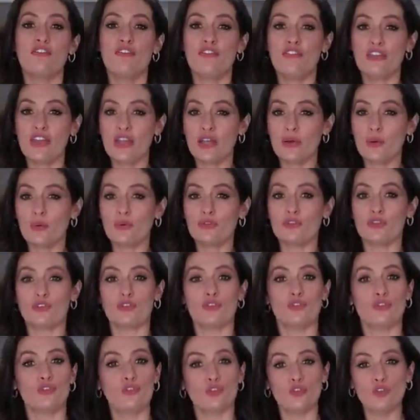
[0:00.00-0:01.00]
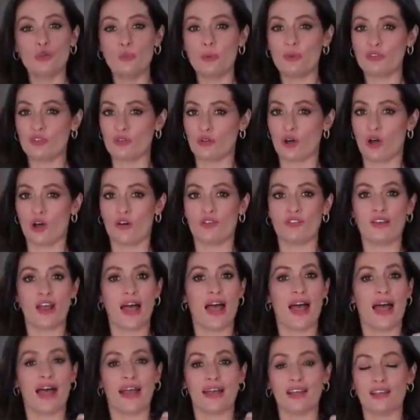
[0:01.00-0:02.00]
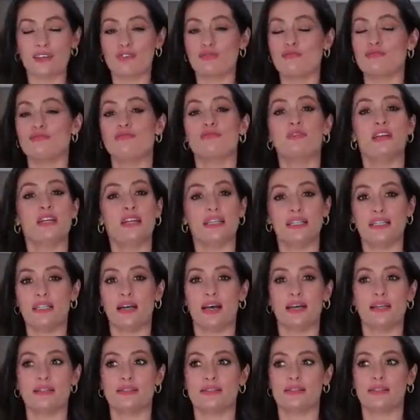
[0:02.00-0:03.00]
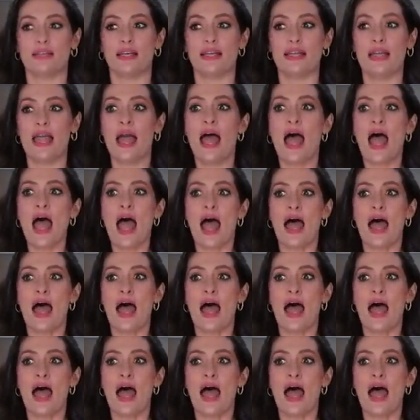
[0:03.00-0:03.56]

feels super soft, hangs really nicely,